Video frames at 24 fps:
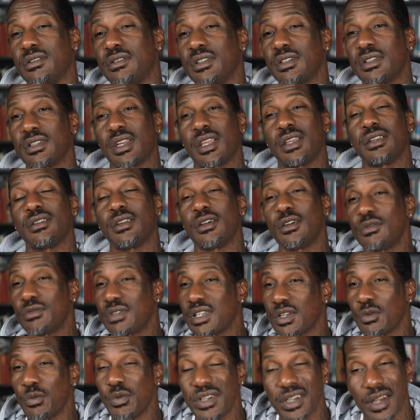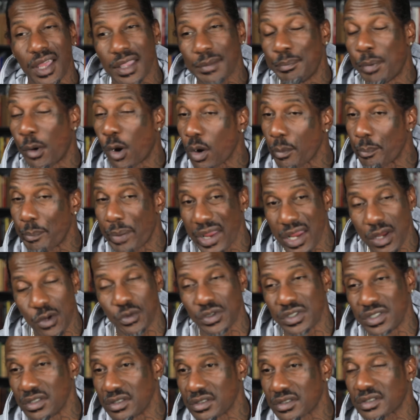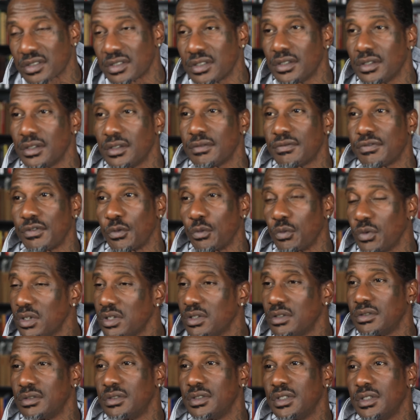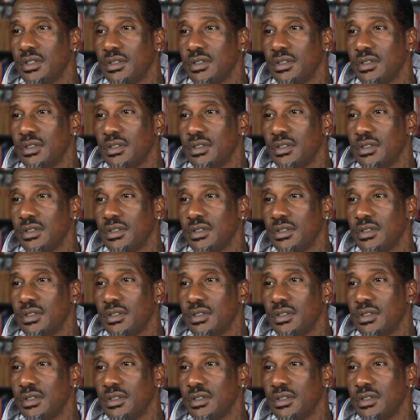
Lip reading: Nigga, they know, nigga, we like barbarians. For real.